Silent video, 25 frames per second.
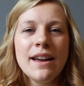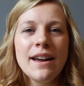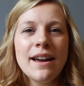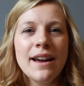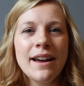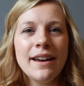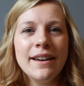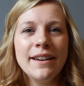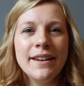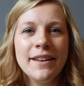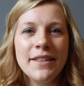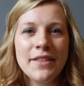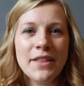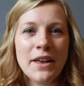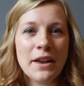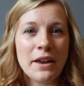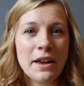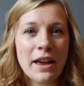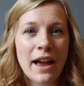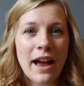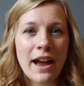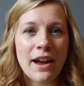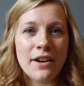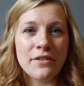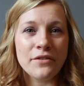They
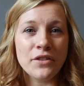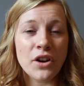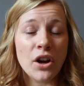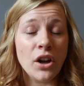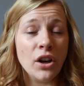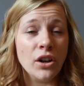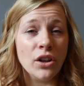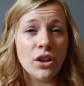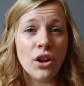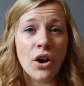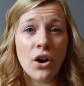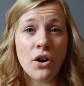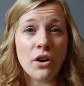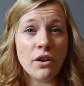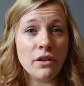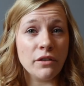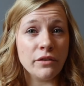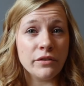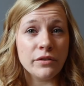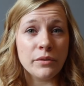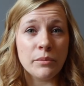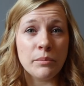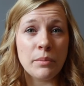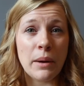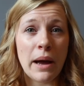have a lot
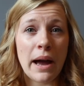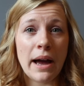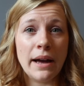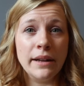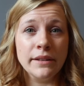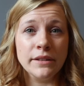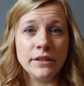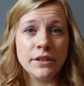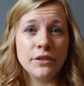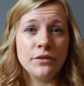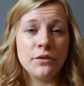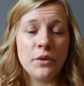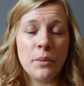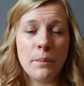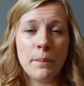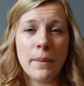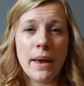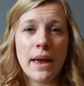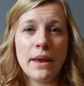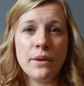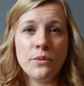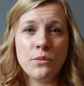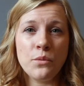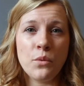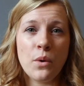of patterns for
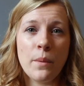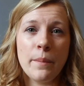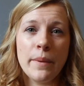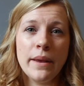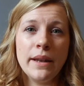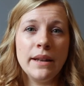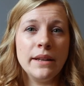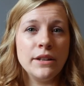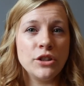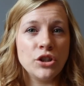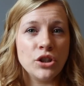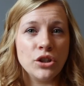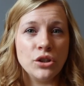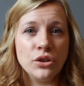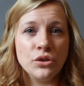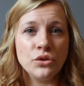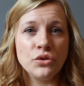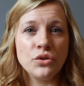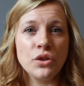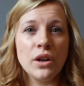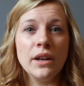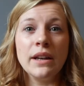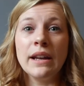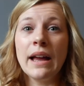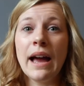men, women,
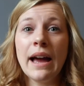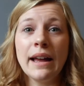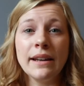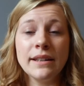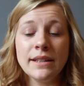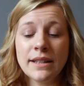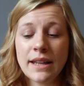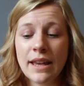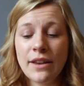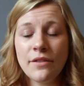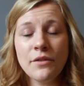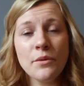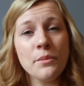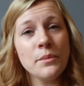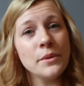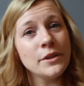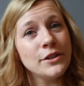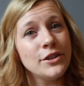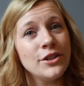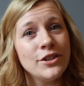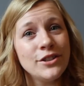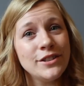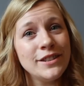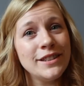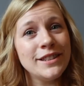children and even
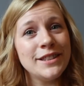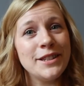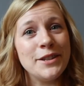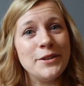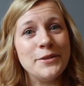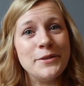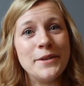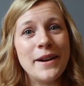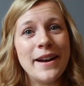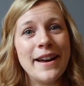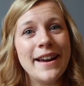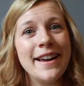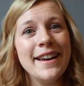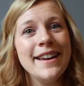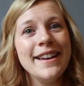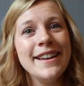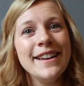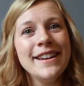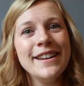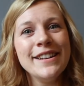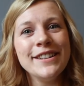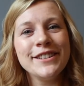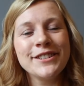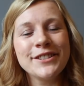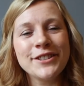maternity wear.
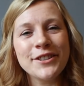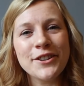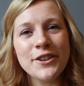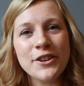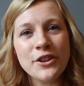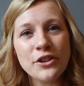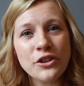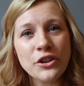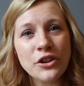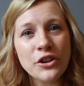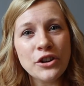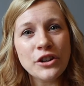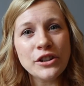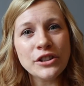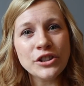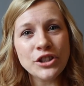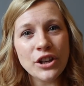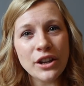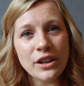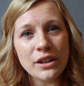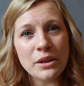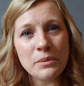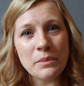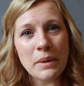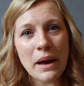So go
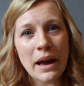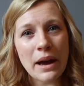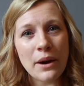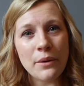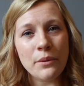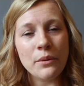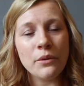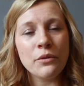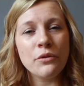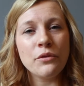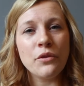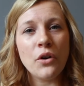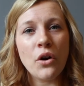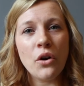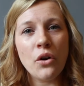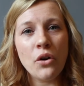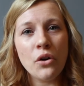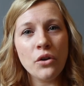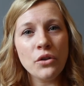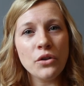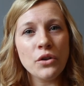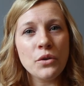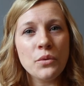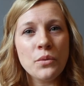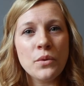check them out for
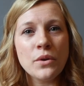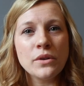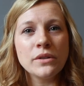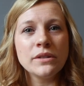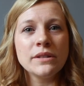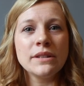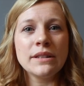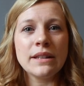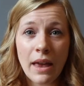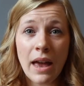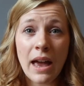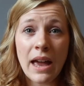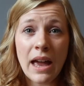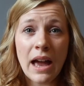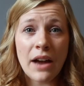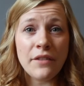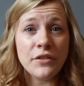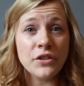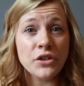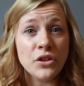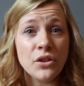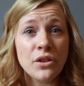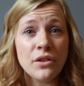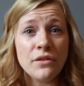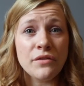other ones. I have
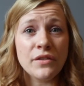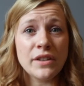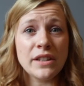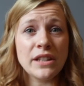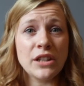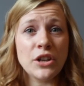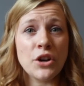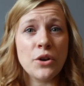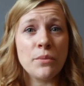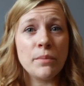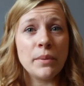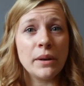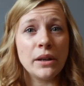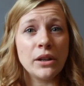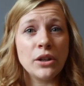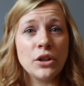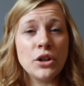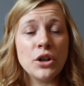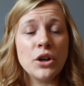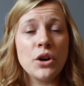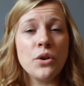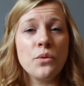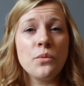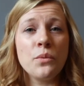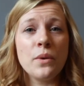another video
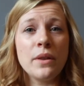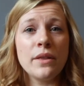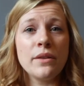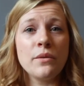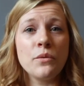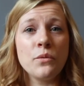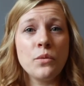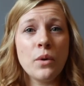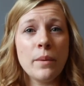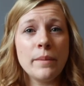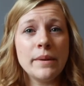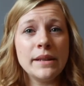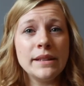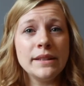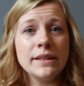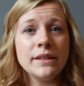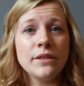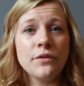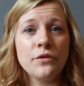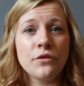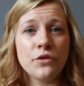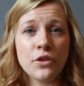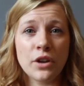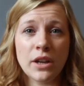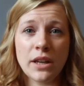below with
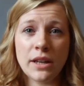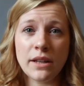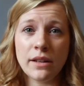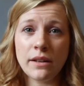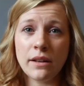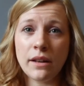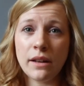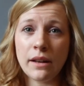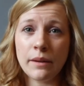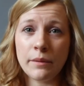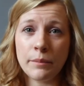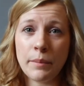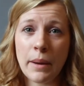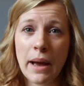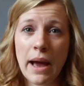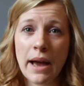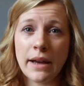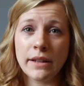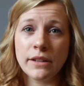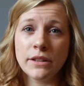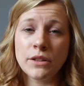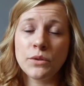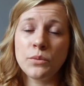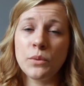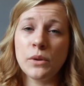women's free
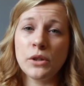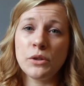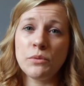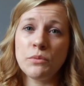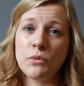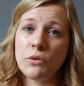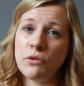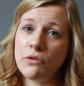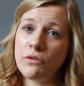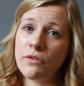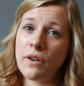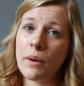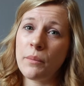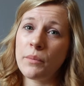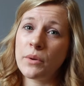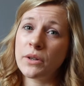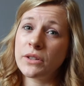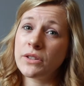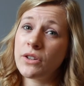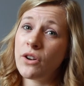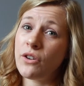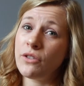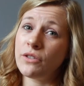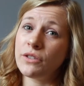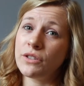patterns which Mood
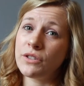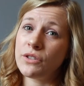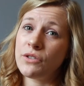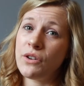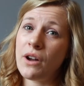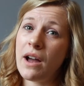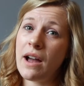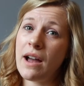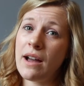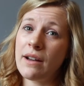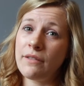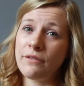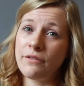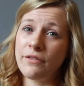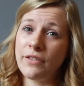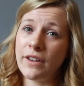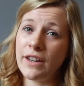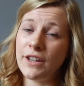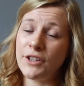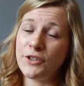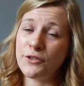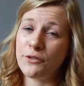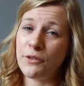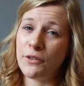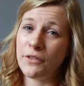Fabrics also
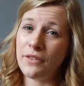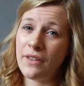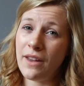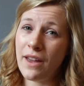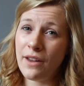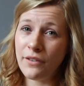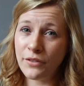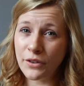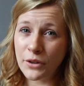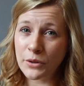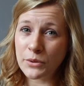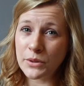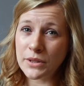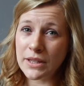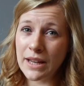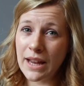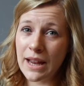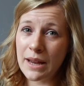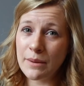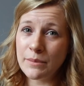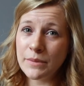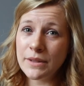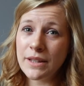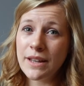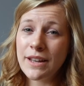feature on there a few
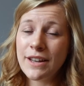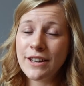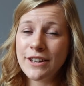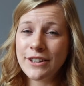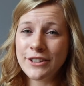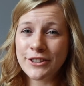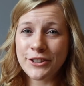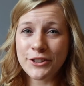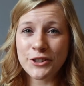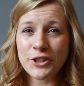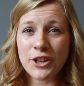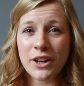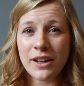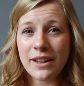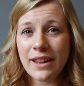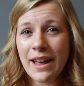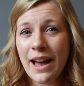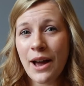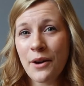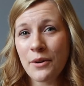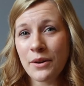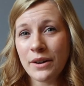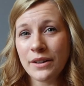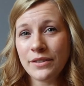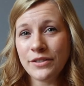times, so check that
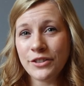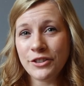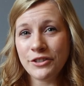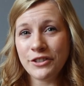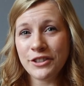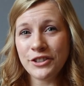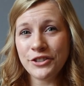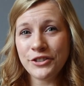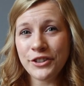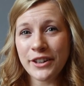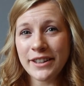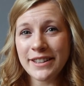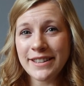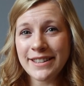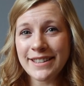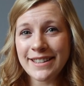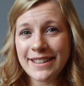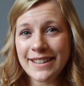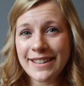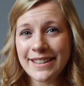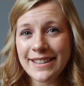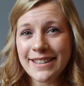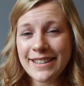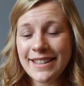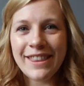out if you're
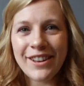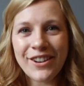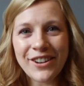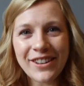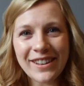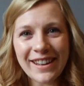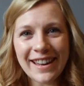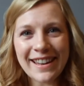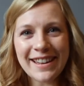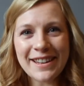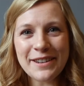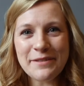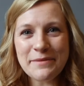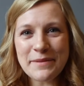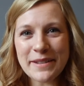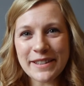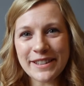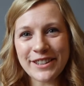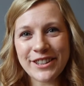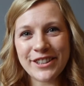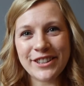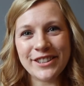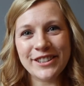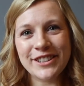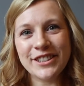interested. The Olea
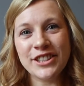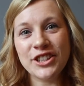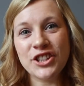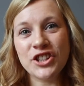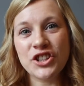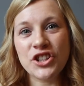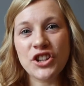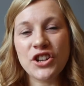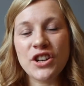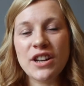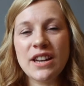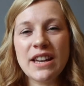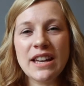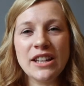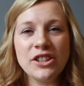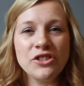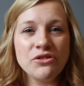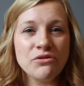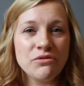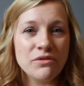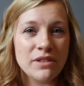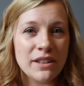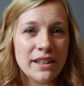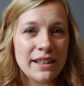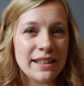Maternity Shirt
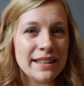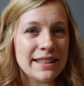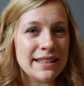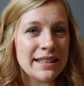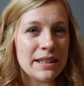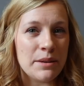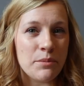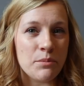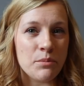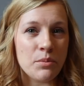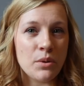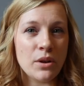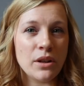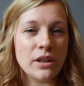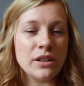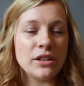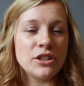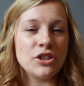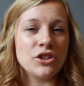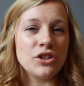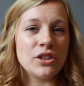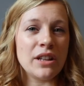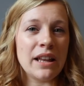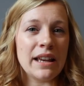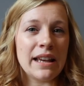is really simple,
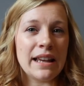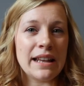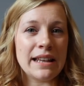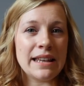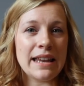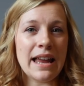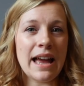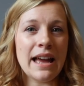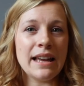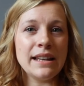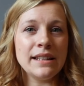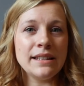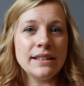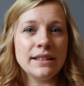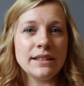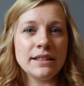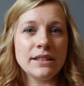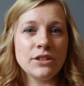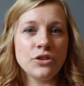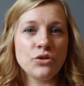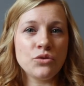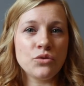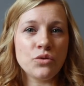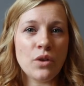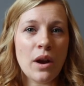it's just like a nice
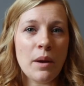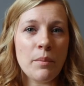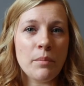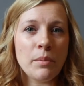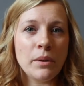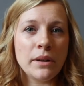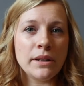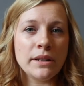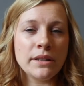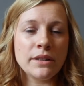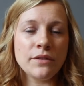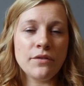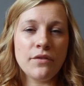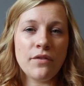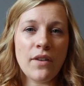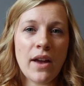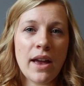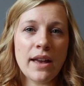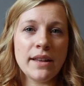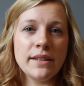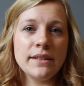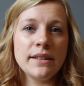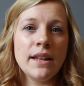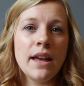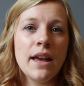strapless
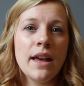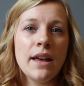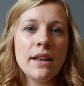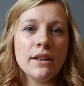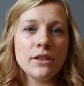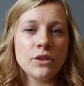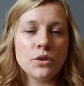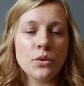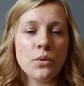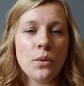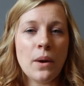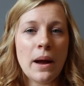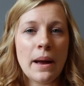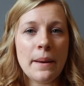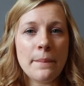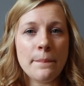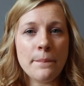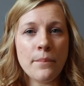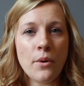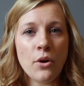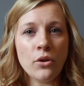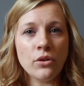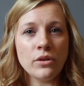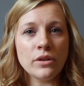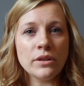vest, it's quite
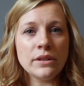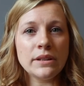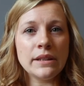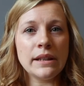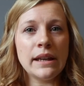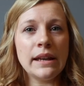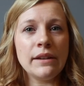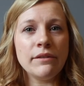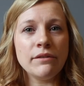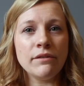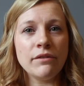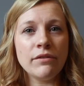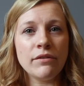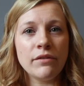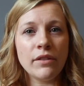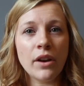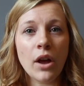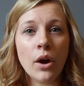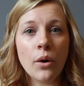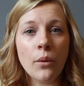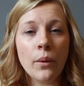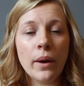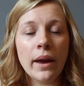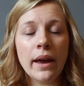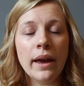boxy and
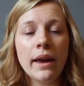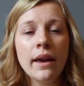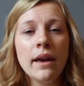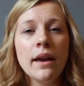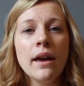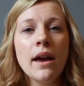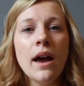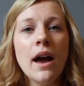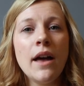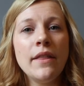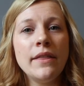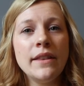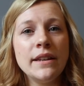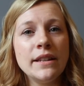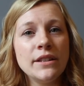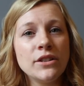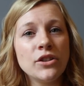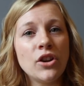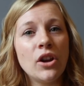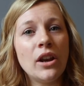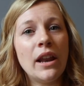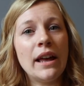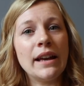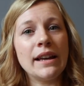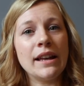flowy, and then it's
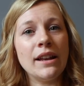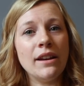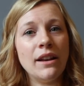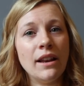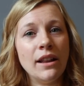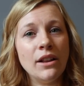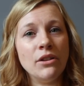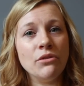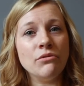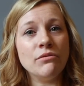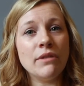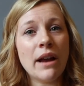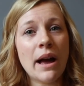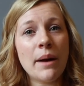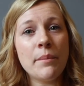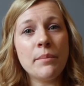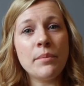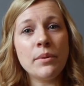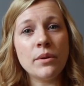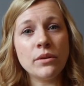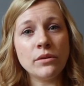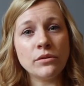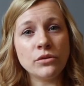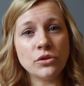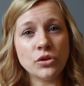got like a little
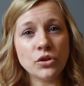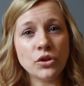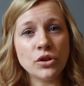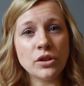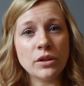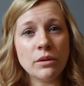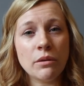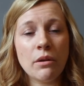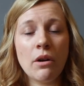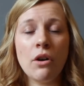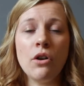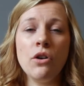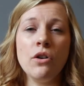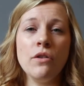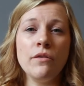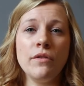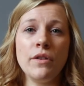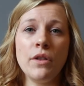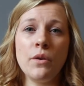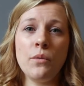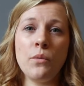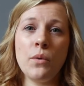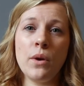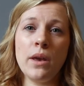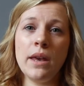wrap just over
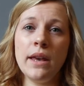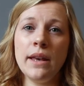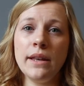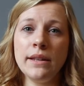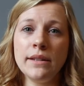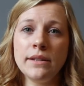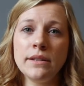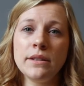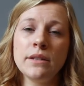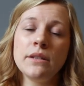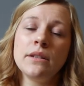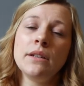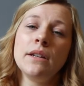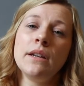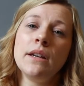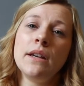the waist